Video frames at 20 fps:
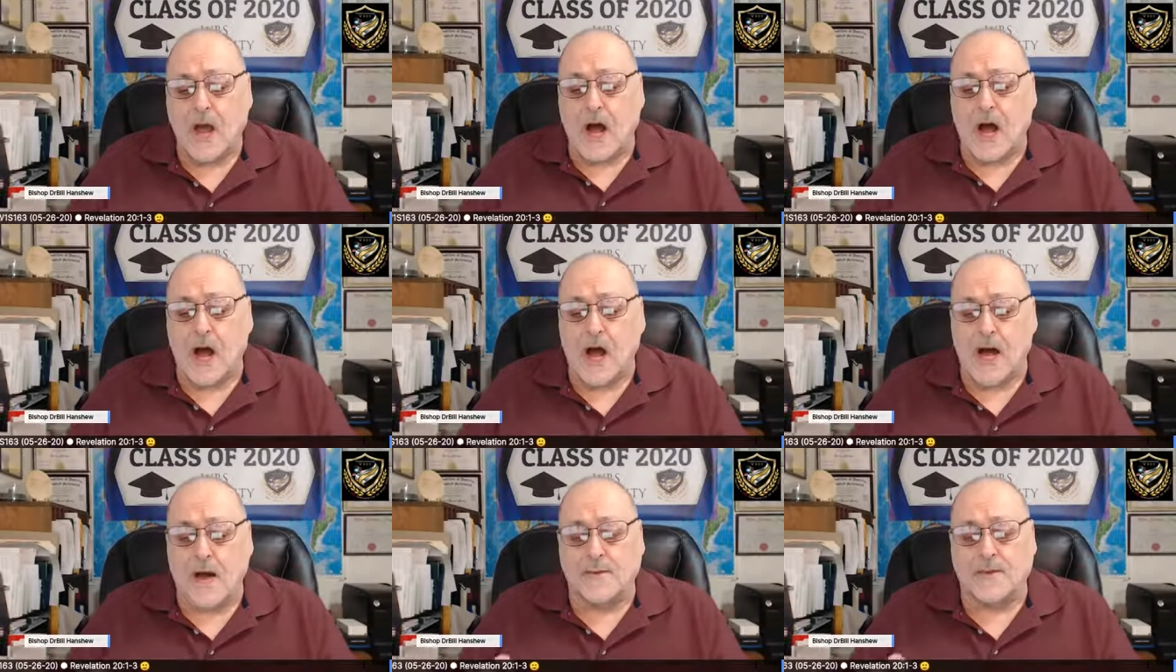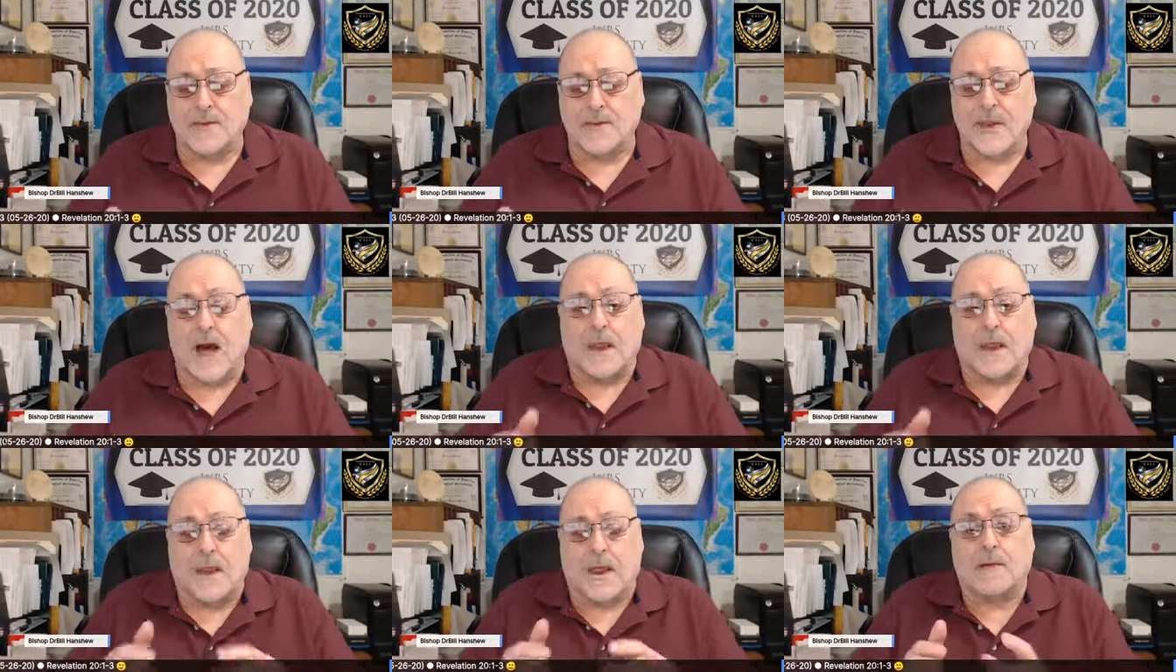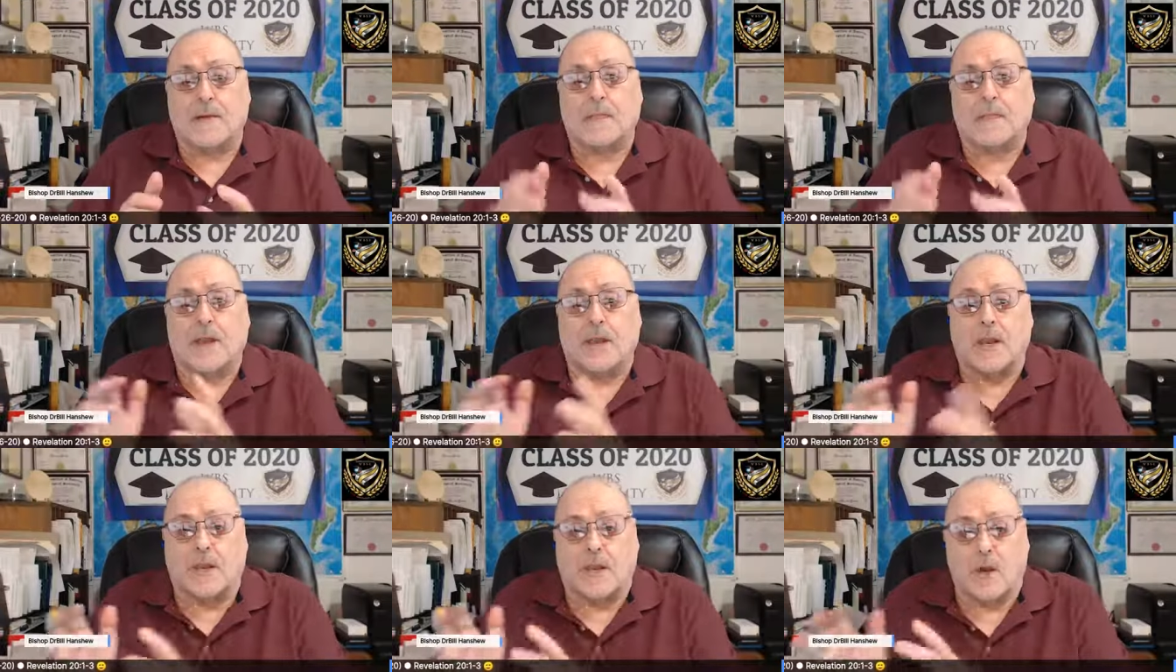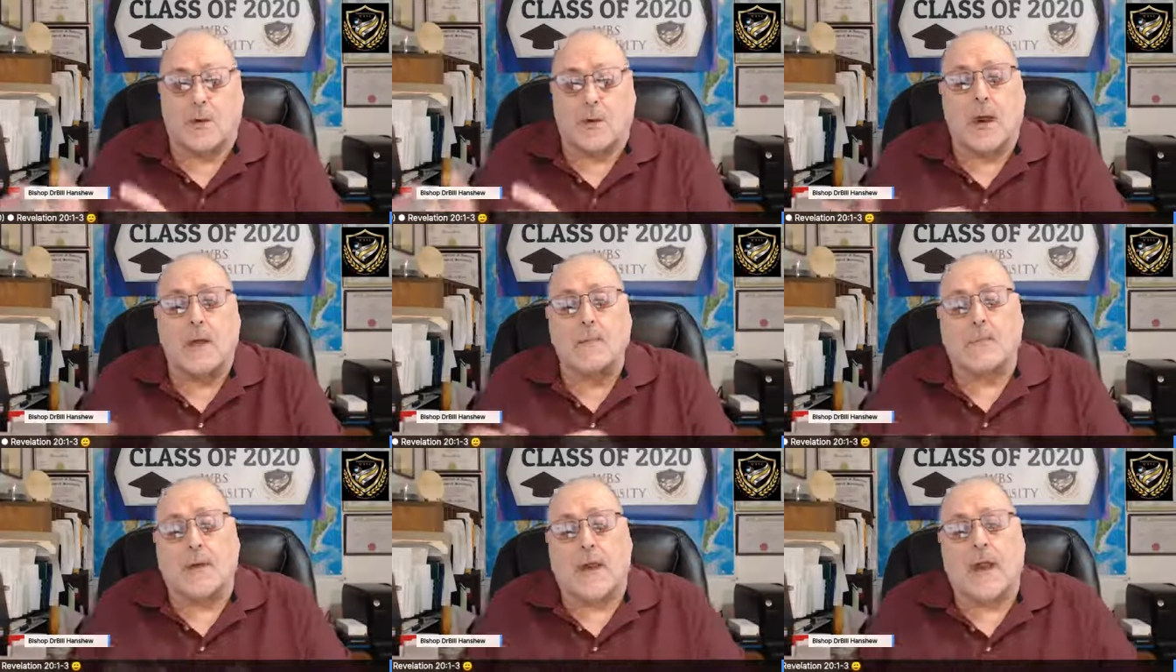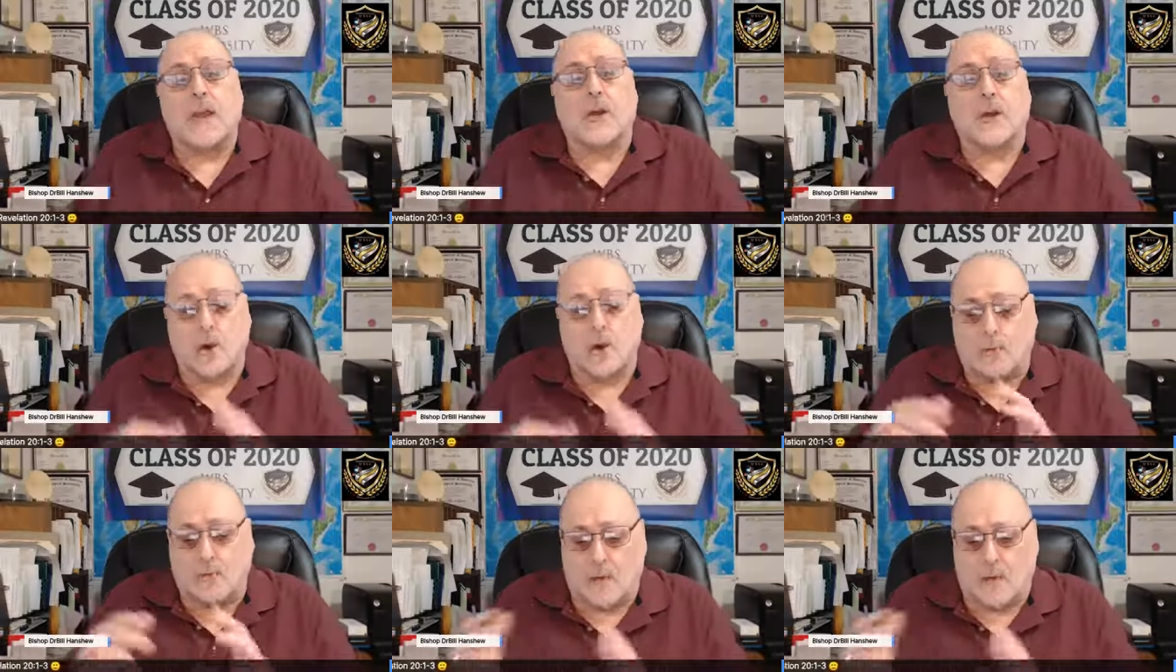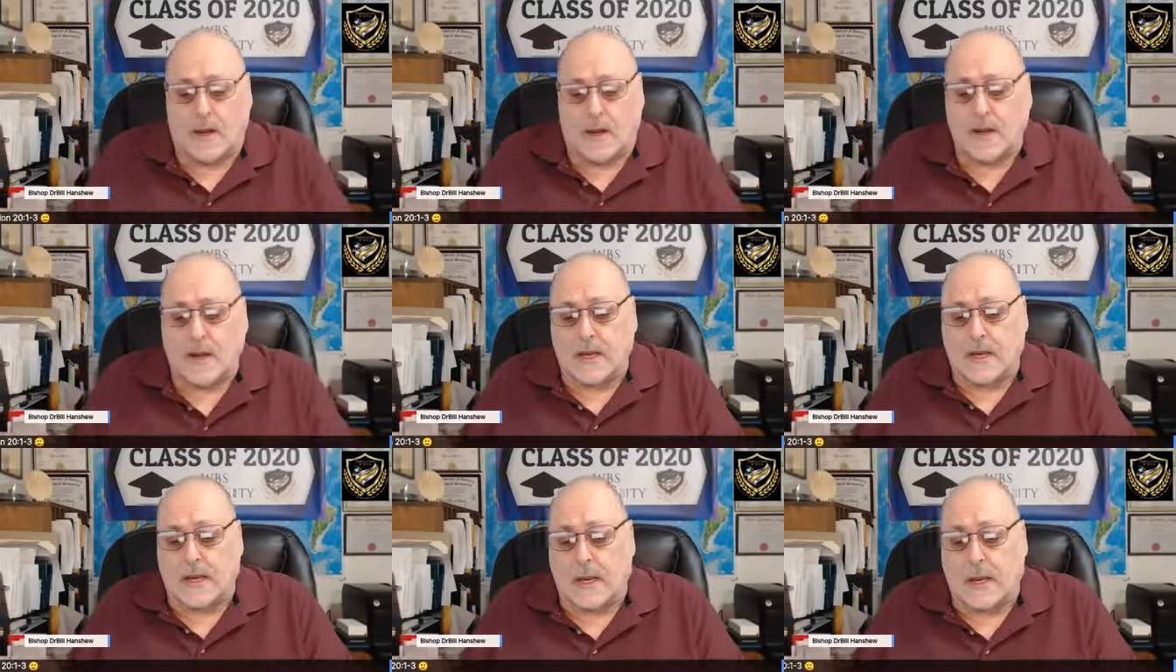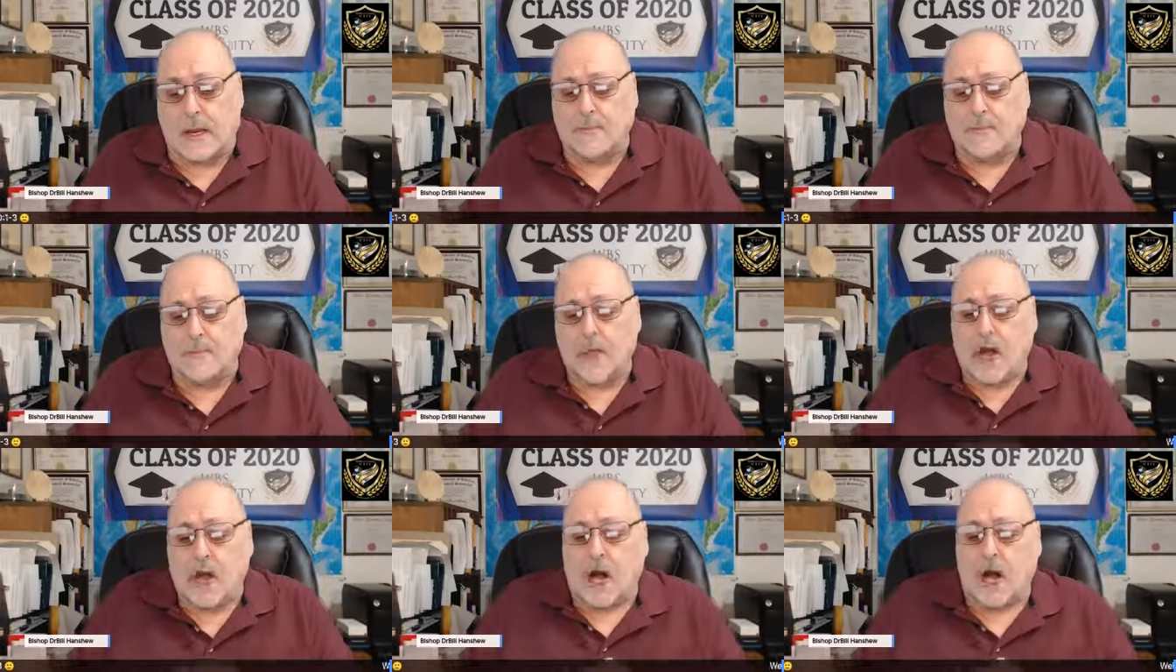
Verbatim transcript: uh, not a millennial reign, but a new millennium